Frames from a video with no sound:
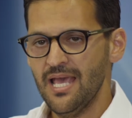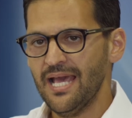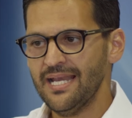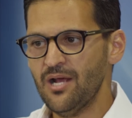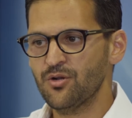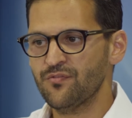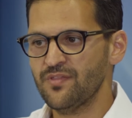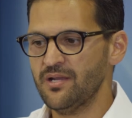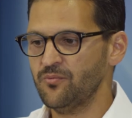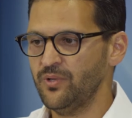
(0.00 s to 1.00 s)
And out of
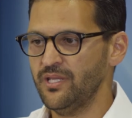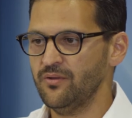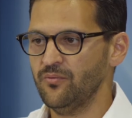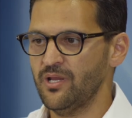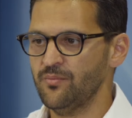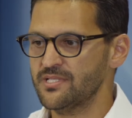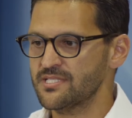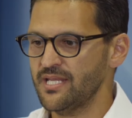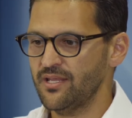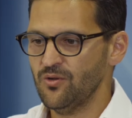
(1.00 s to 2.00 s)
that, we're able to
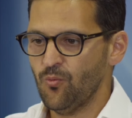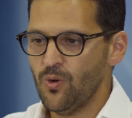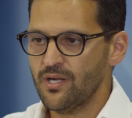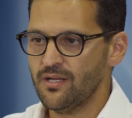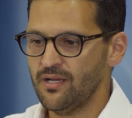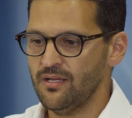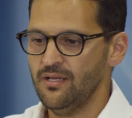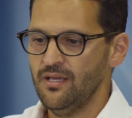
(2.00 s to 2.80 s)
say, what are